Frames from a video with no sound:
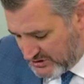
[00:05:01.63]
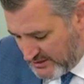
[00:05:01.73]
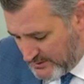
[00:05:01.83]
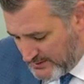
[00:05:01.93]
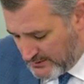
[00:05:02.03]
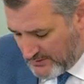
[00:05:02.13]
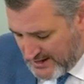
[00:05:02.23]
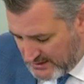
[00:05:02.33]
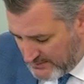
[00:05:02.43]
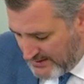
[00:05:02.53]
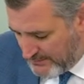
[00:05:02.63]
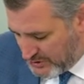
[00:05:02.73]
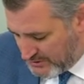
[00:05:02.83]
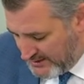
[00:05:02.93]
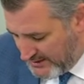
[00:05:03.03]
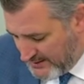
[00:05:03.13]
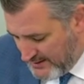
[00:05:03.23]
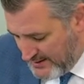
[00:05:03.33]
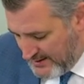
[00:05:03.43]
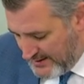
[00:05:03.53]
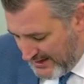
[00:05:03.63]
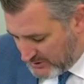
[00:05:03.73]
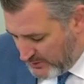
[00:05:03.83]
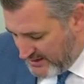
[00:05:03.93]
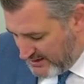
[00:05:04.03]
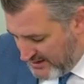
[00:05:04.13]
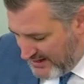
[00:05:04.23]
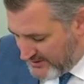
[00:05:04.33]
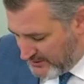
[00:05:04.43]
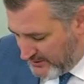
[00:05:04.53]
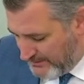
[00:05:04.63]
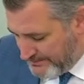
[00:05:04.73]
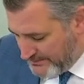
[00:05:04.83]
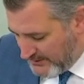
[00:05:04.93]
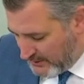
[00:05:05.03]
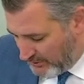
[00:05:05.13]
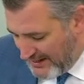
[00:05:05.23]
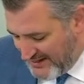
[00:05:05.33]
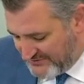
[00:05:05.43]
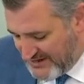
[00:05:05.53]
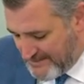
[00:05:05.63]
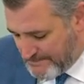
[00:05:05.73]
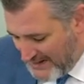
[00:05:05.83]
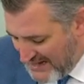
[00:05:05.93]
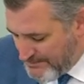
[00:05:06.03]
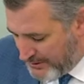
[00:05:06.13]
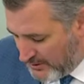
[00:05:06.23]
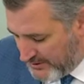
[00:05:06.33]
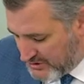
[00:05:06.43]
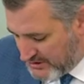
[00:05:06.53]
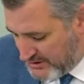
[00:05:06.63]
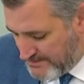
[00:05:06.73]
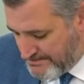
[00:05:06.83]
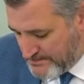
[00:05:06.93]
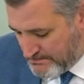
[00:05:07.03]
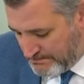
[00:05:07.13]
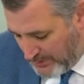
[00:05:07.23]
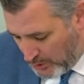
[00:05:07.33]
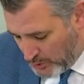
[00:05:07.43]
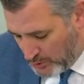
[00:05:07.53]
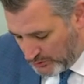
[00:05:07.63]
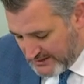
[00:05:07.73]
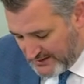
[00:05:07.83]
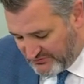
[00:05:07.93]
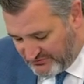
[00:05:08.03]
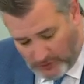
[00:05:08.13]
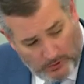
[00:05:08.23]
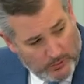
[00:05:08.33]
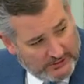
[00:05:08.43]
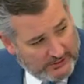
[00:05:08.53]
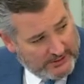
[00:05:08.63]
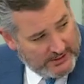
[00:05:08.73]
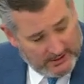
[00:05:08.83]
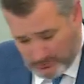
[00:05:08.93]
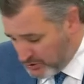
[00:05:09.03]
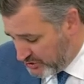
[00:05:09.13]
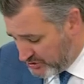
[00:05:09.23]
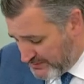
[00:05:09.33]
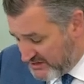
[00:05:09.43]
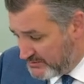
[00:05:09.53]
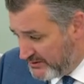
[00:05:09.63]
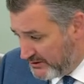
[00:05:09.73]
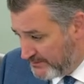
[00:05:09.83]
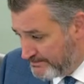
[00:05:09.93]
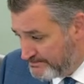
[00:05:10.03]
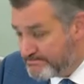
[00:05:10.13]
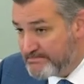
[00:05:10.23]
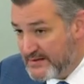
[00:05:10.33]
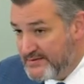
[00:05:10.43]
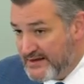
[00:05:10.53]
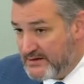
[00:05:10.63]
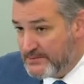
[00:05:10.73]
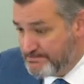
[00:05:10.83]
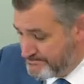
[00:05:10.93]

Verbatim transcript: Sinema, Ranking Member Schmitt, as we together craft a bipartisan, bold, and forward looking commercial space bill. Thank you.